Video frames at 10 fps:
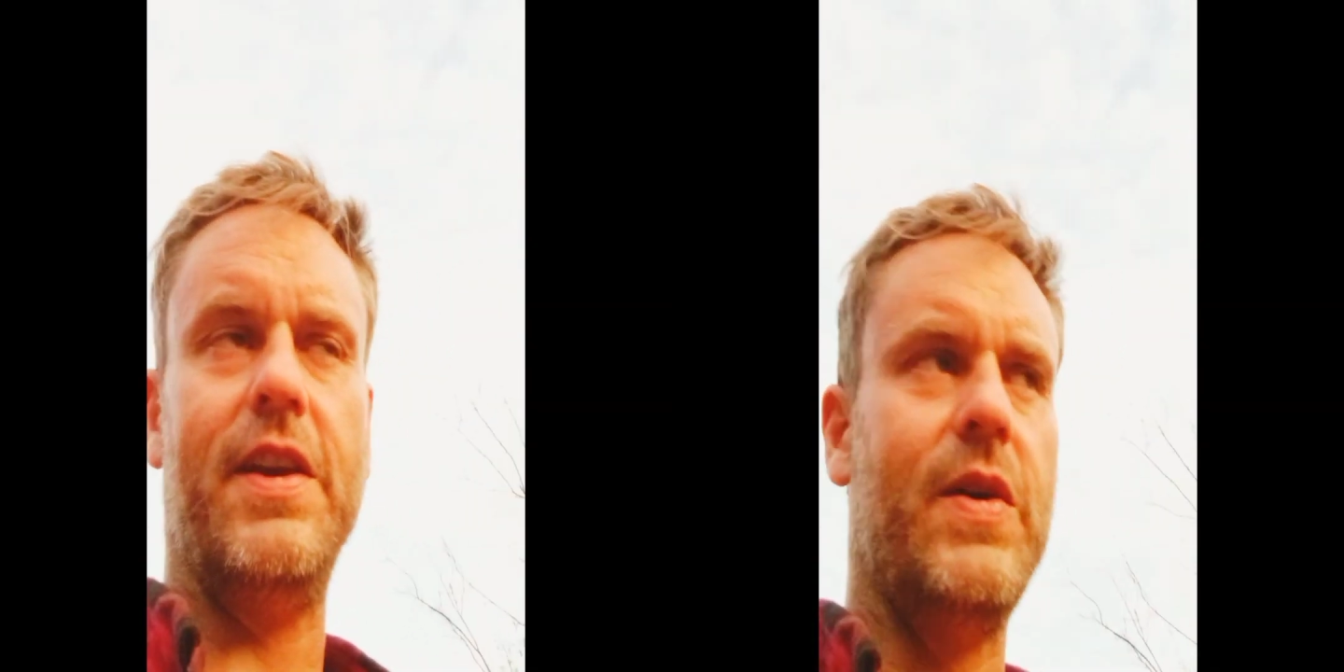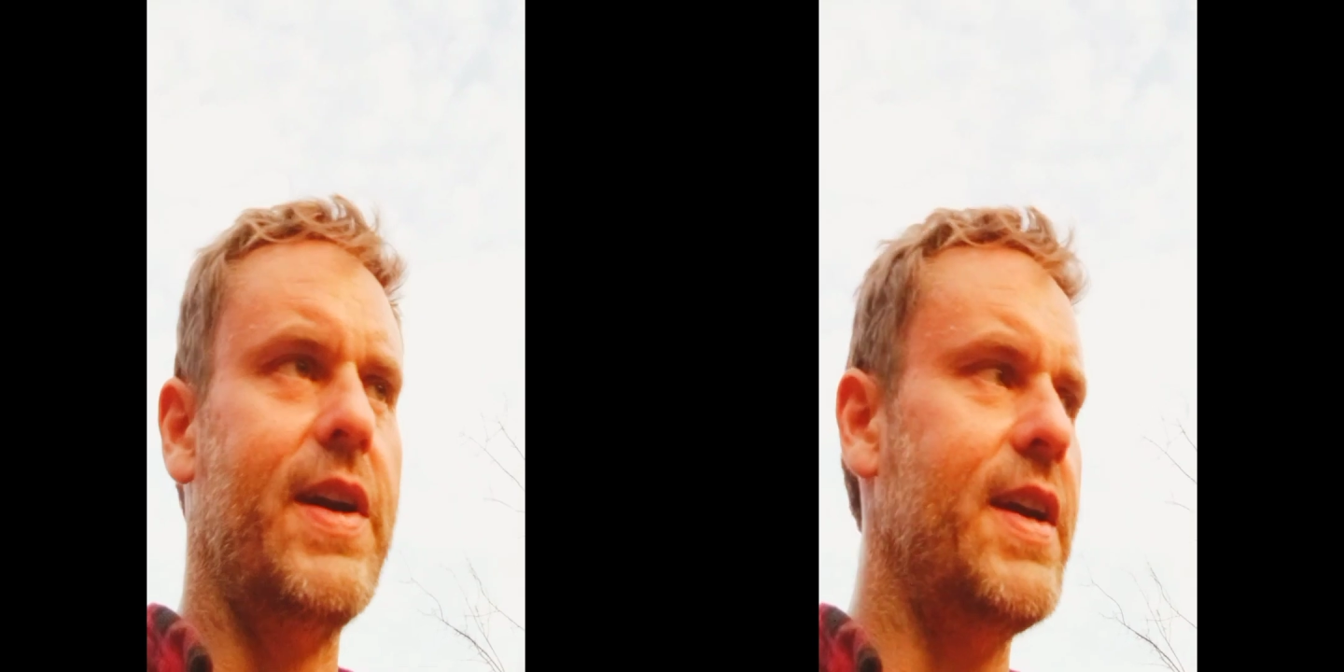I
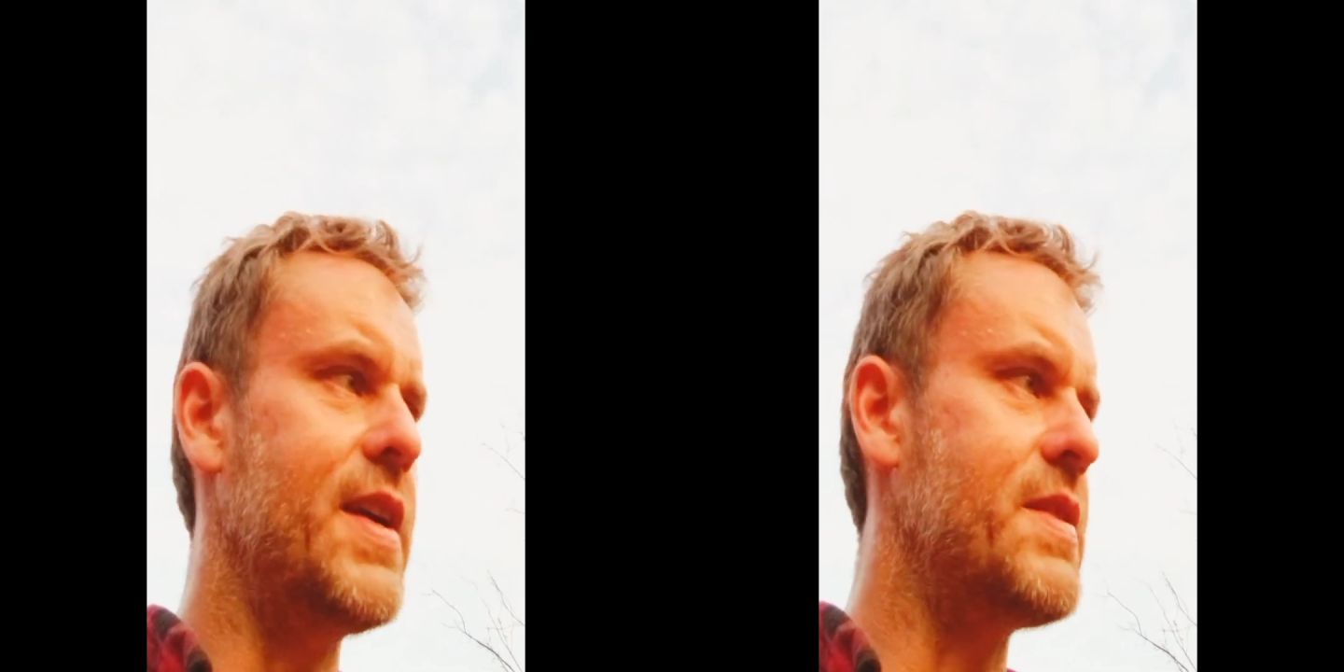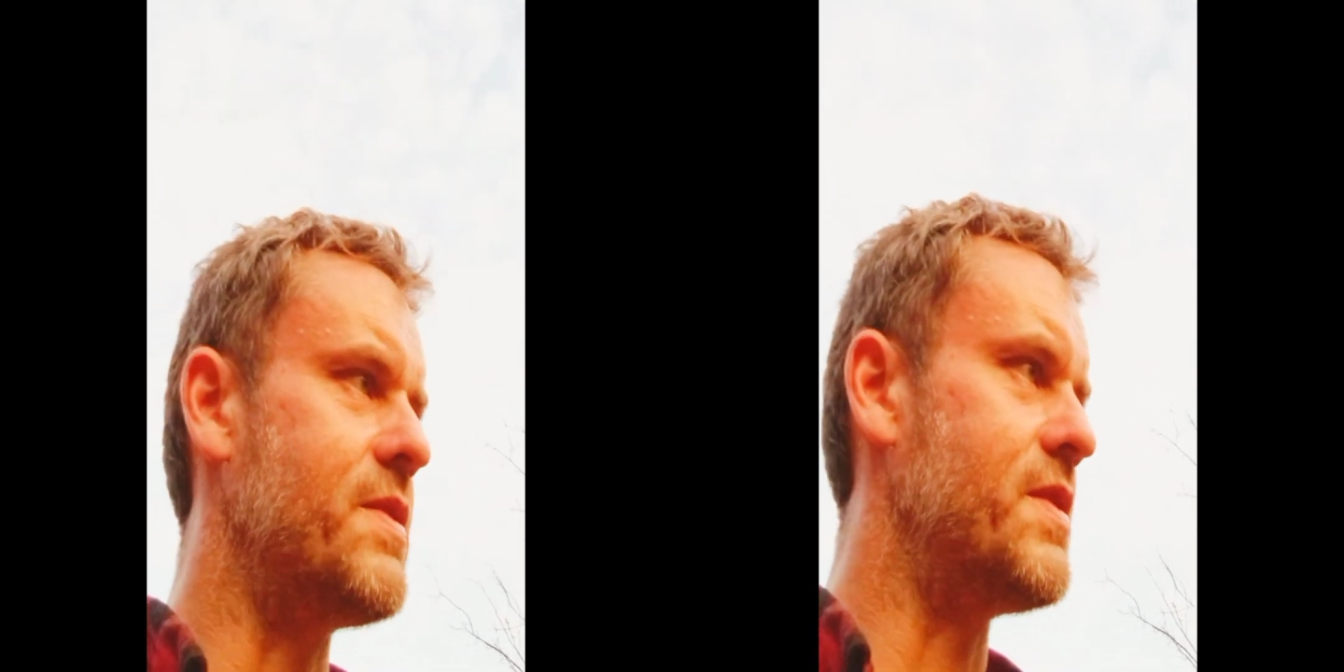guess,
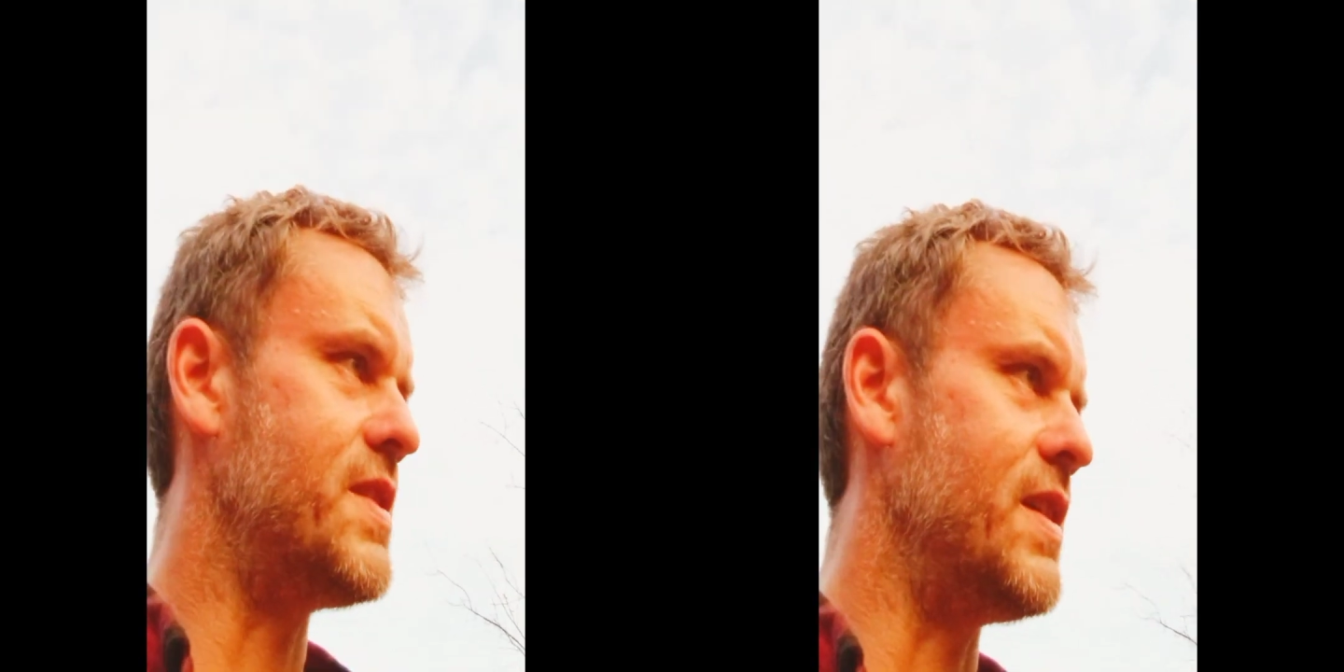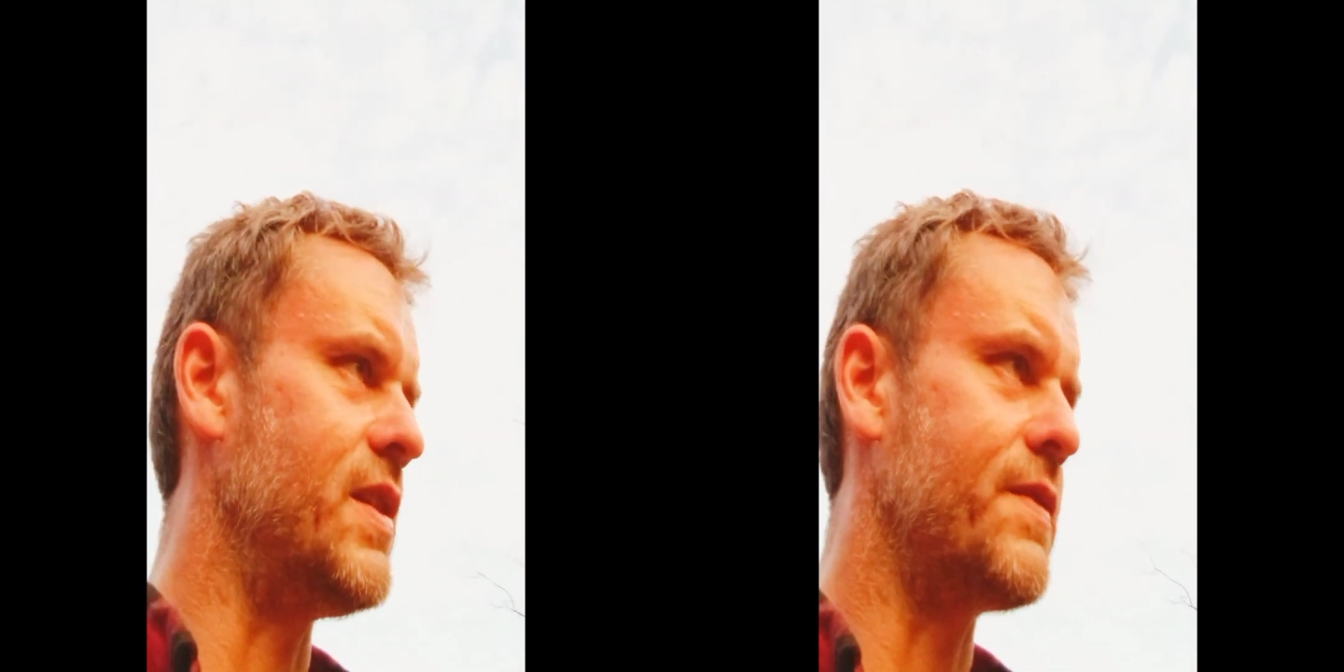is to
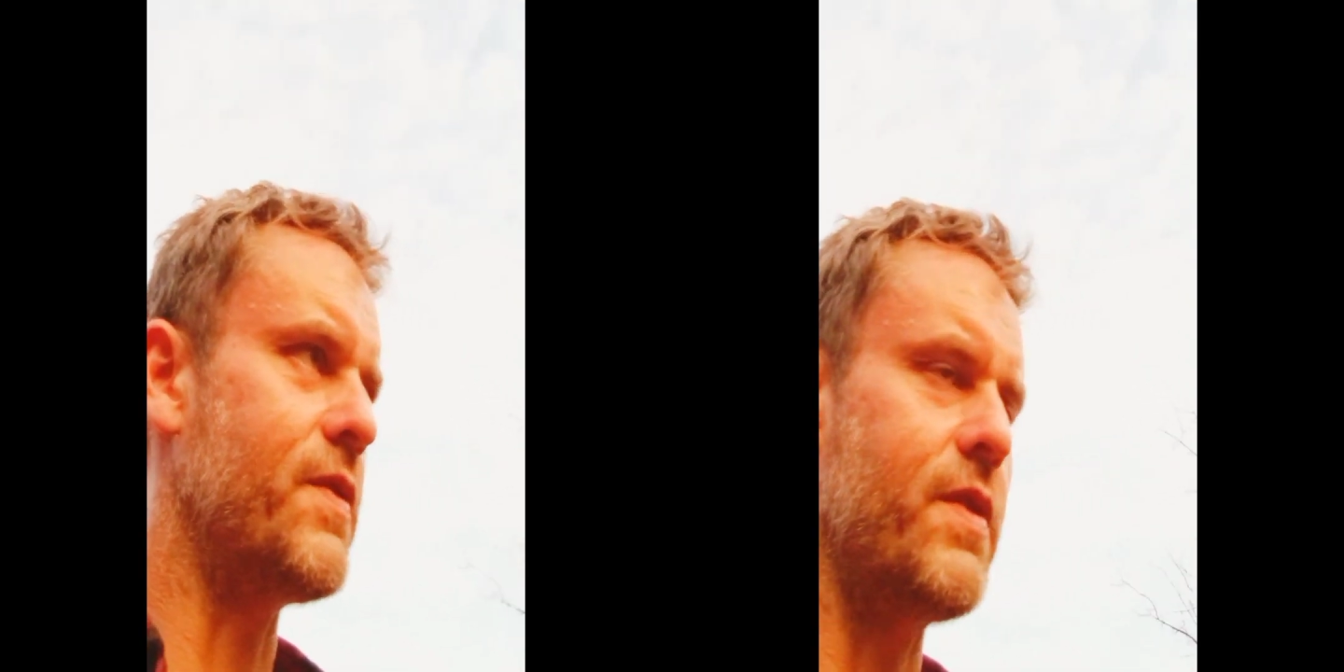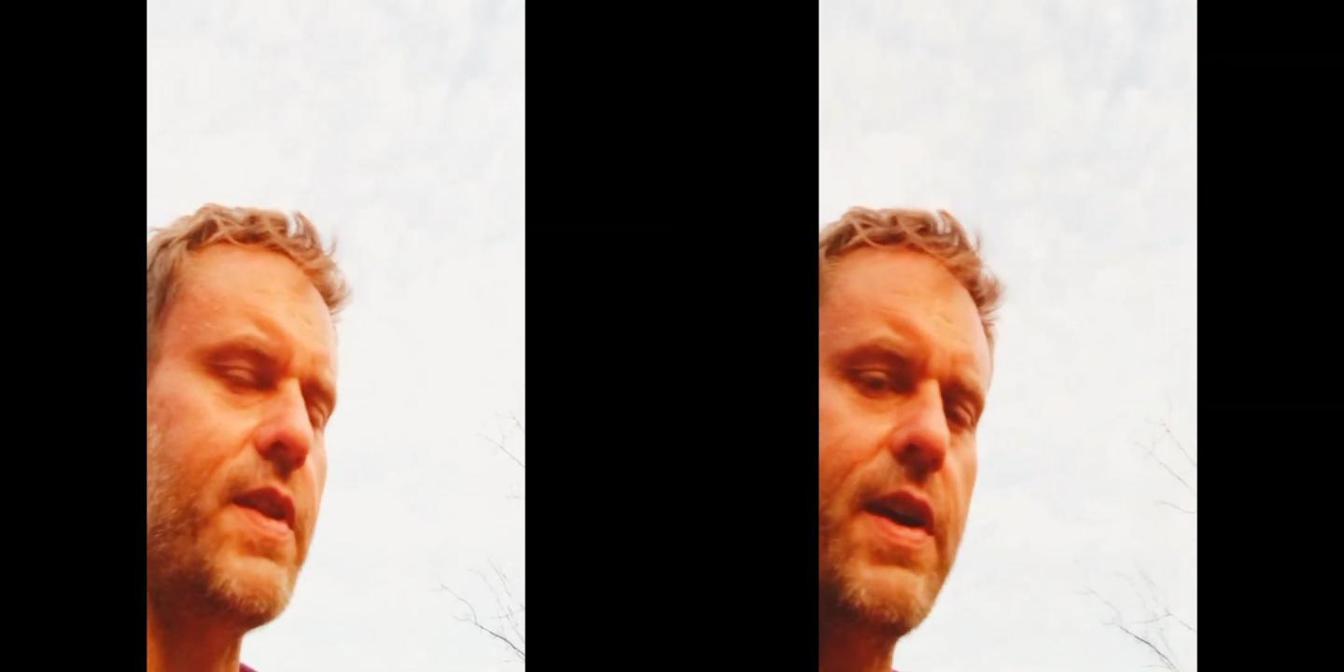look for
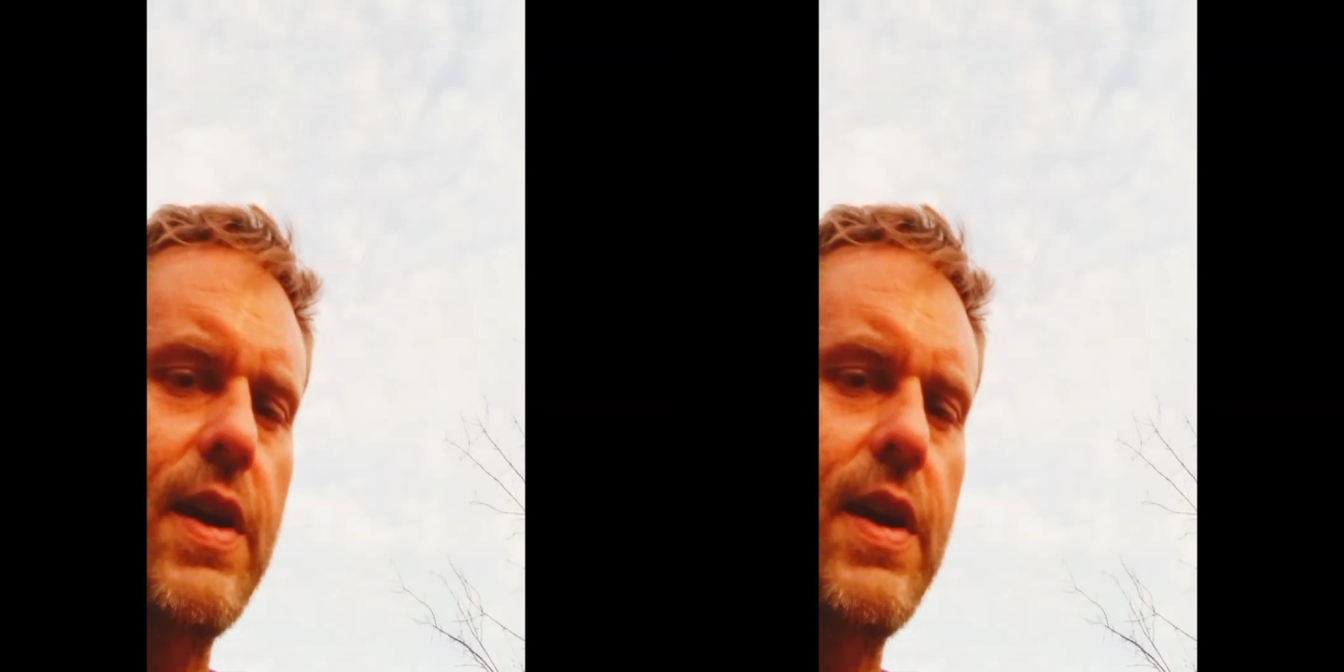the